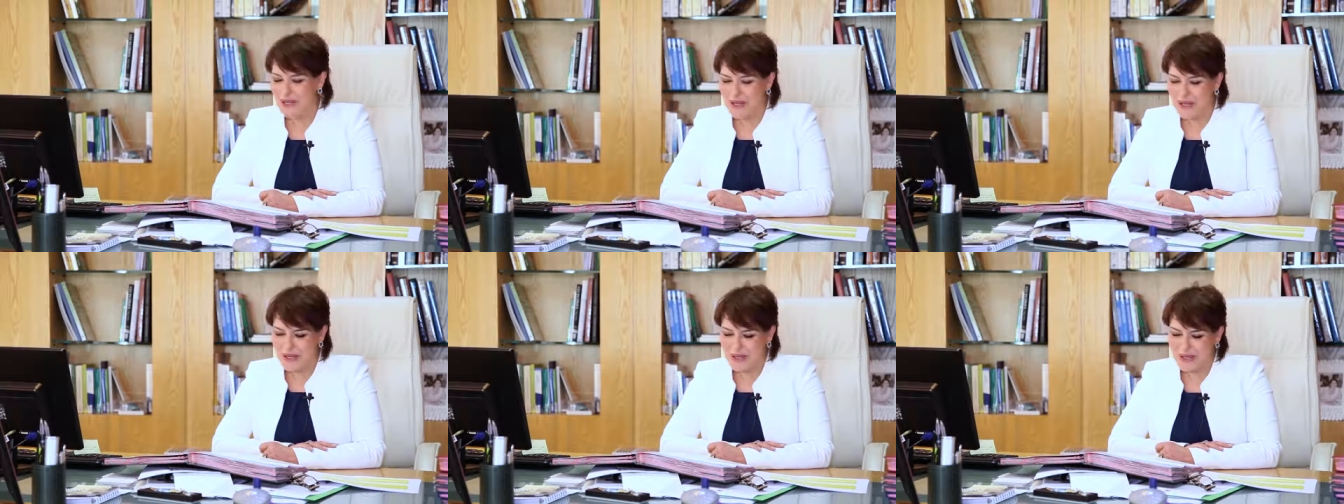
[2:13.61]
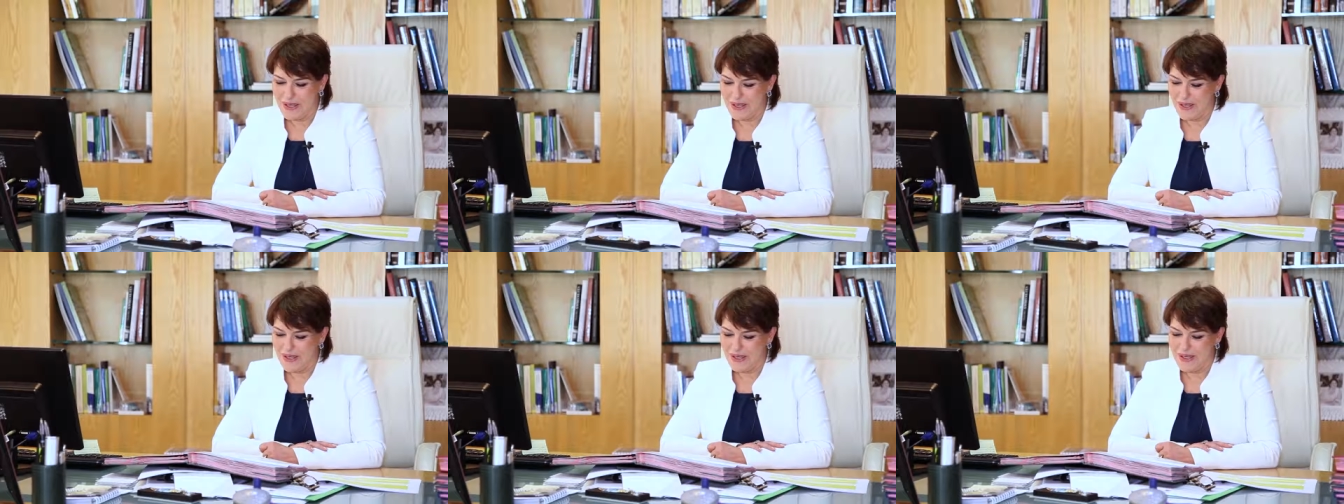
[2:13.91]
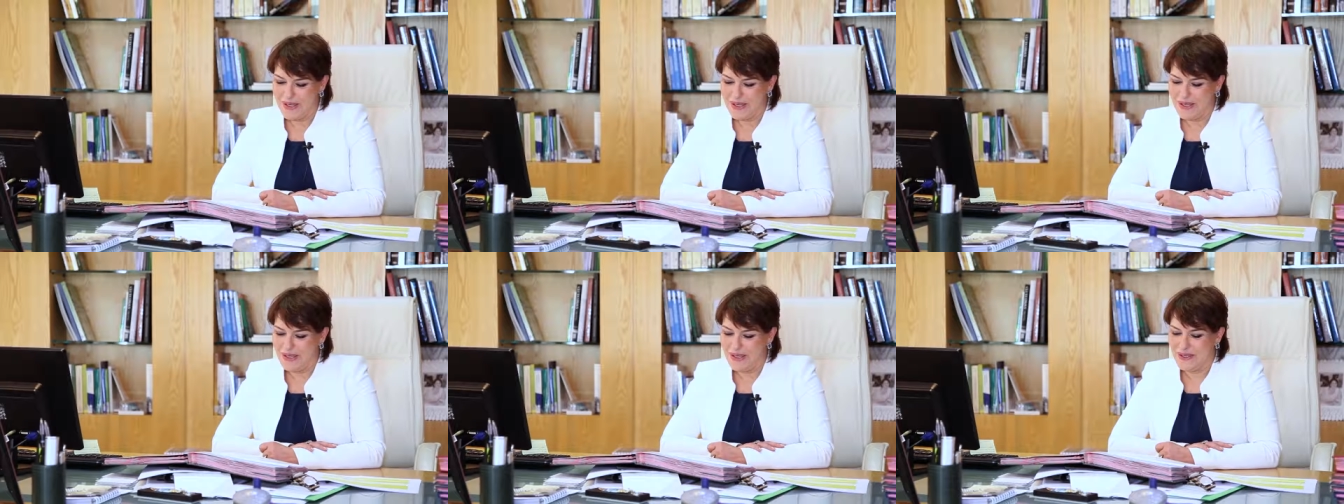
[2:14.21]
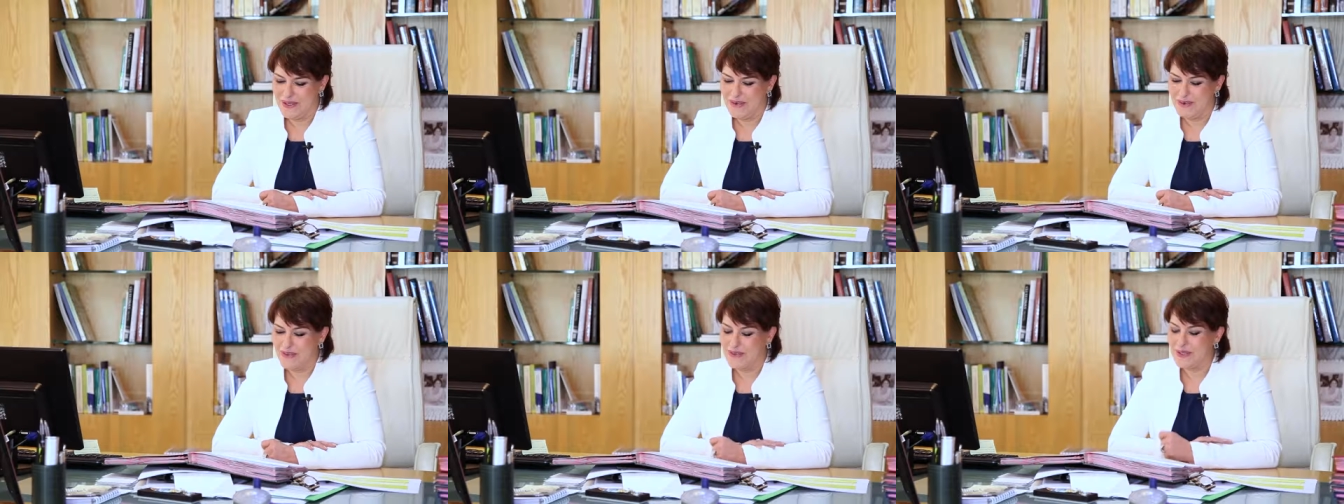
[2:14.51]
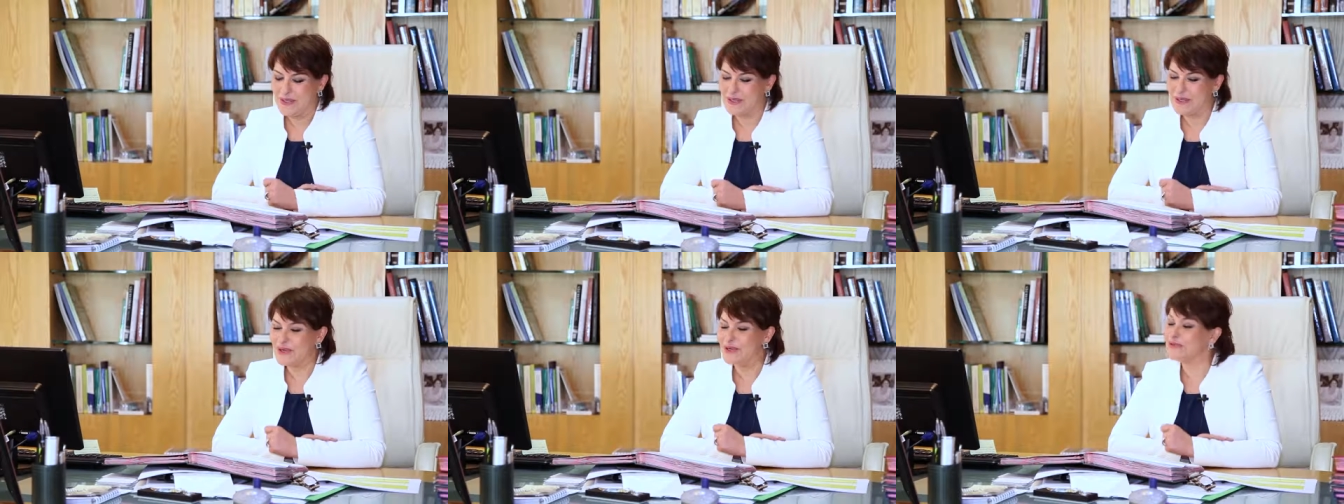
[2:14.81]

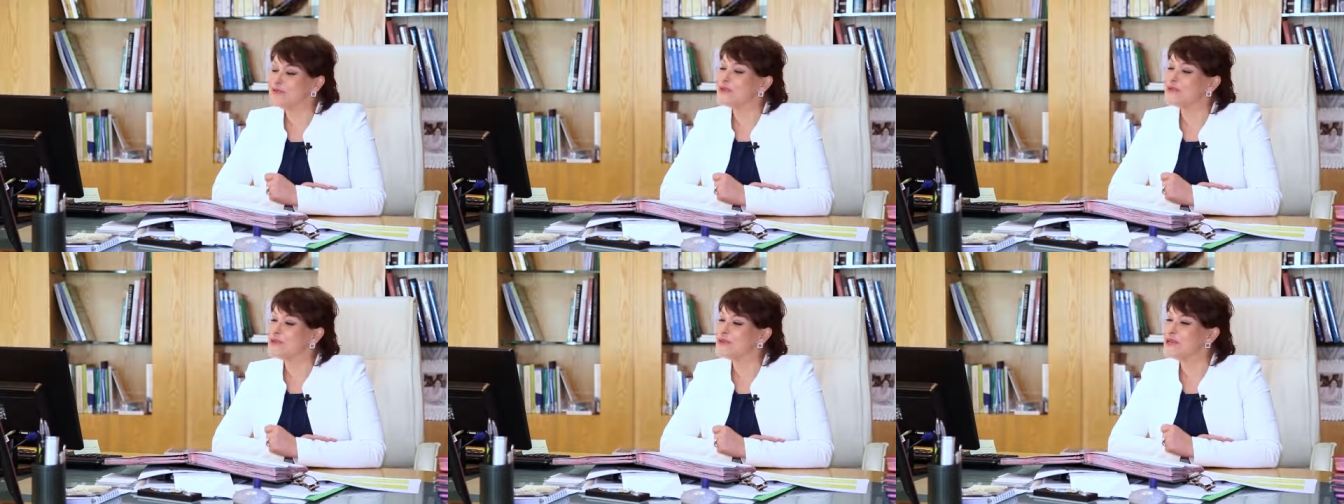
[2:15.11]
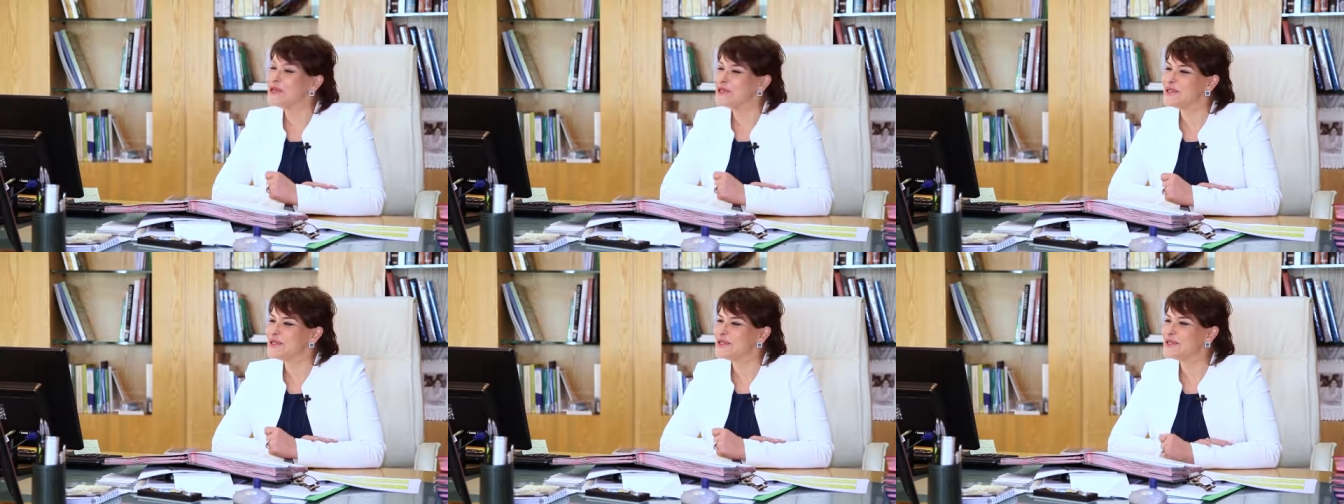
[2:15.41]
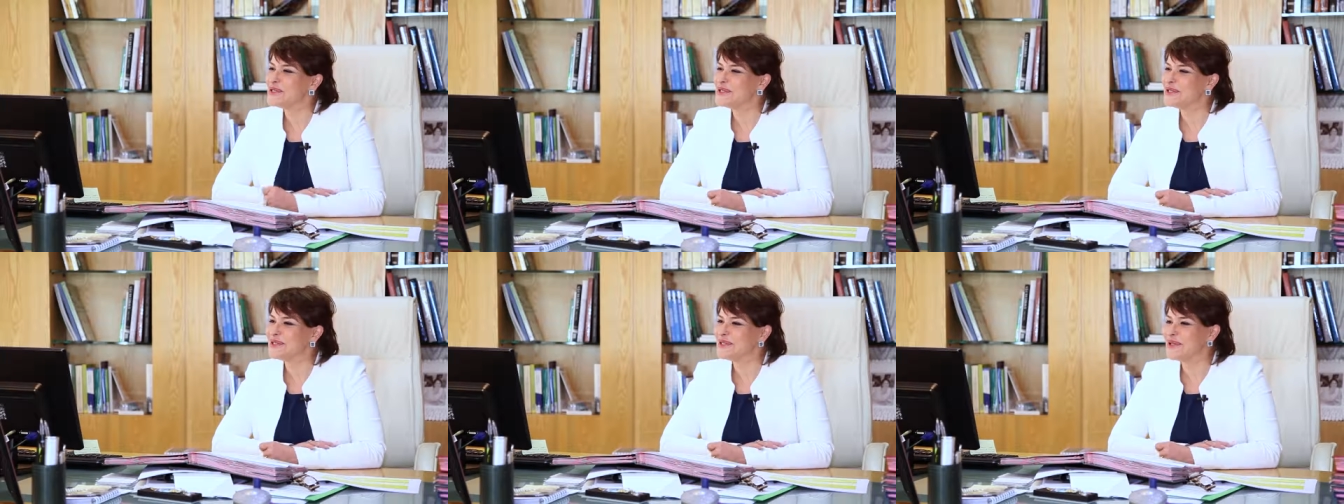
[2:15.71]
of the world.